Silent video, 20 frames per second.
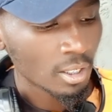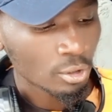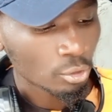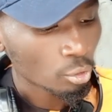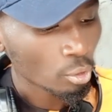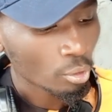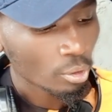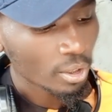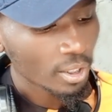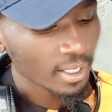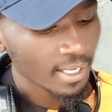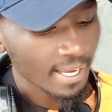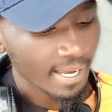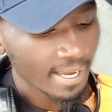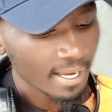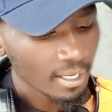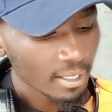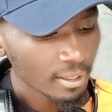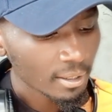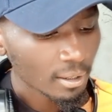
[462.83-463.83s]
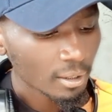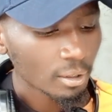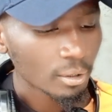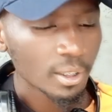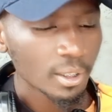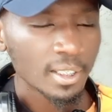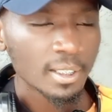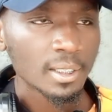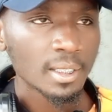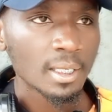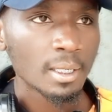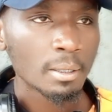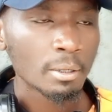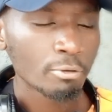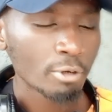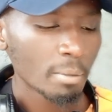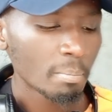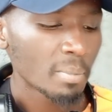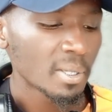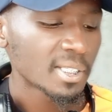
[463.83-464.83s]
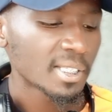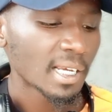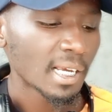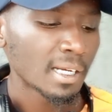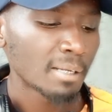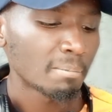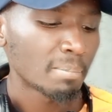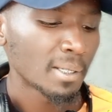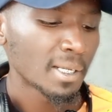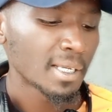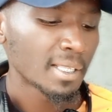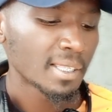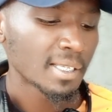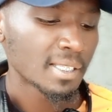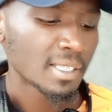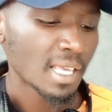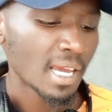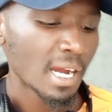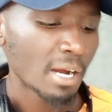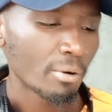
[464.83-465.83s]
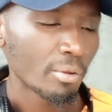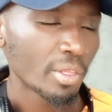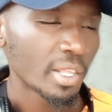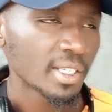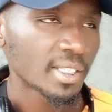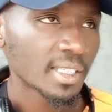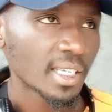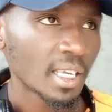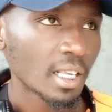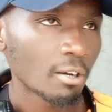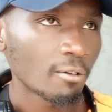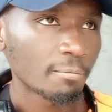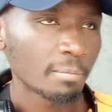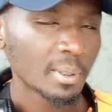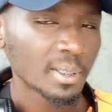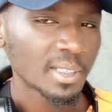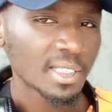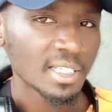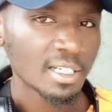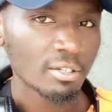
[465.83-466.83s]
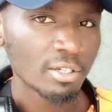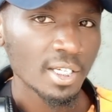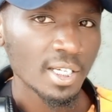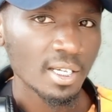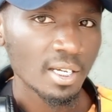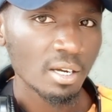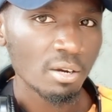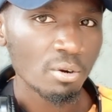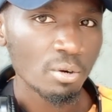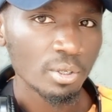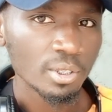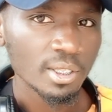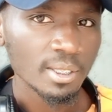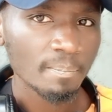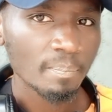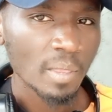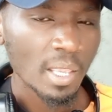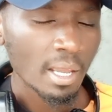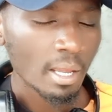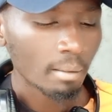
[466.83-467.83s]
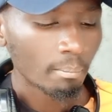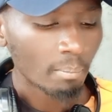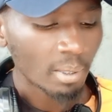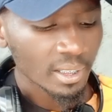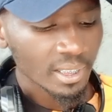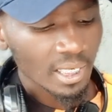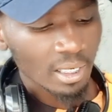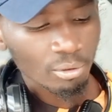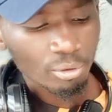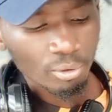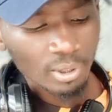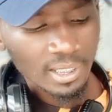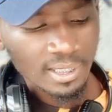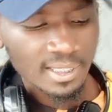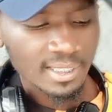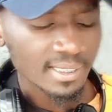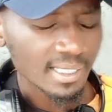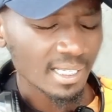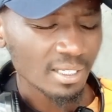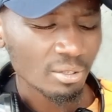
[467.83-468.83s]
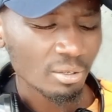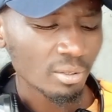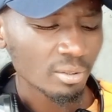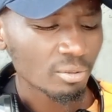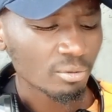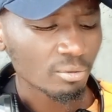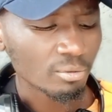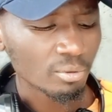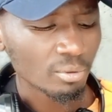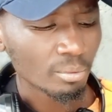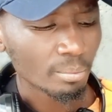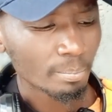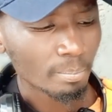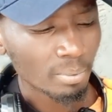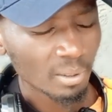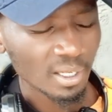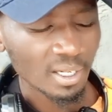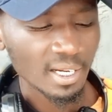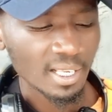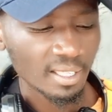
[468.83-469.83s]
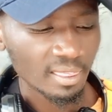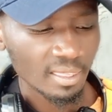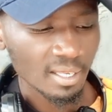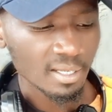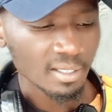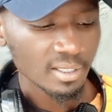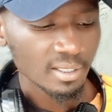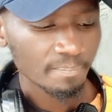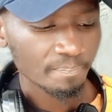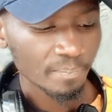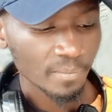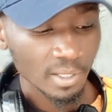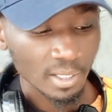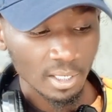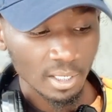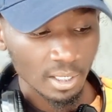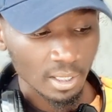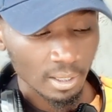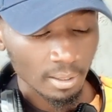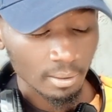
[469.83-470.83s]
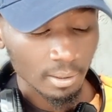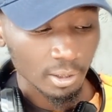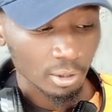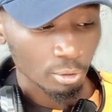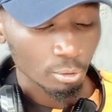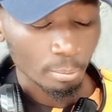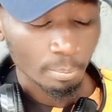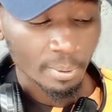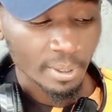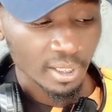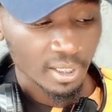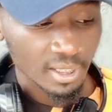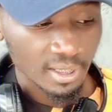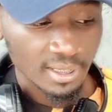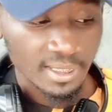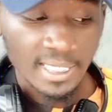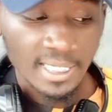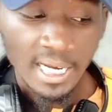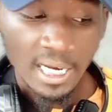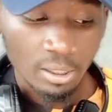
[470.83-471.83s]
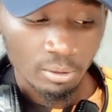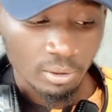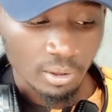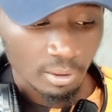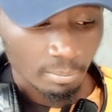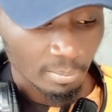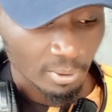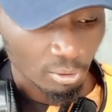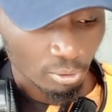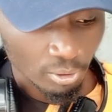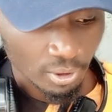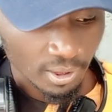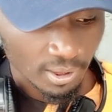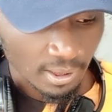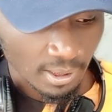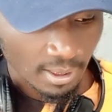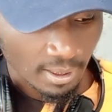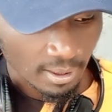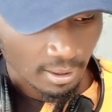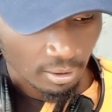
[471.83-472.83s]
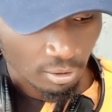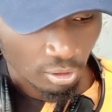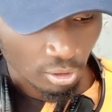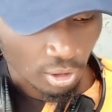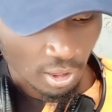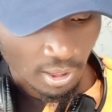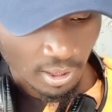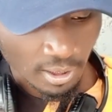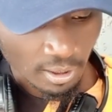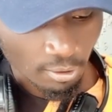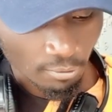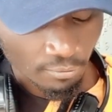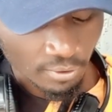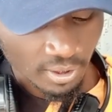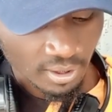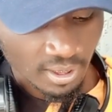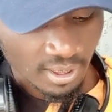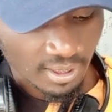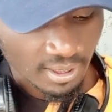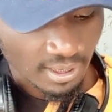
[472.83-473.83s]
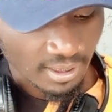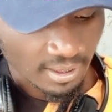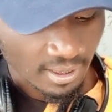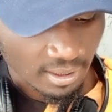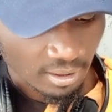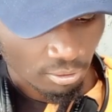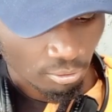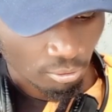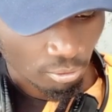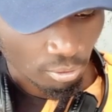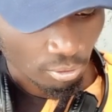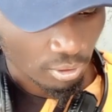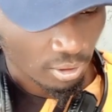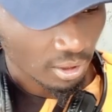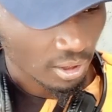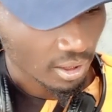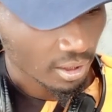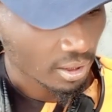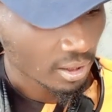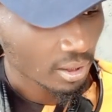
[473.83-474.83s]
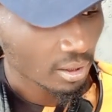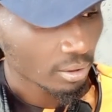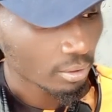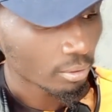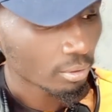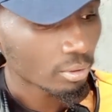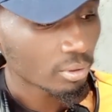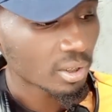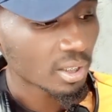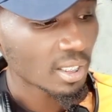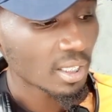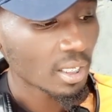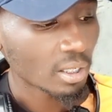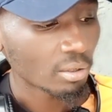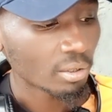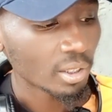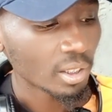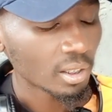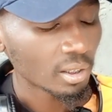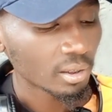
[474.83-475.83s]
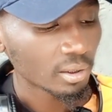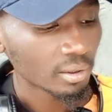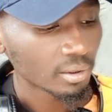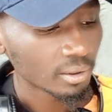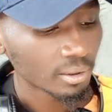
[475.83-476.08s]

So here is you are basically playing this how the scale of pentatonic goes, but now you can decide not to play like that. You break it down because of these distances. You use here or here.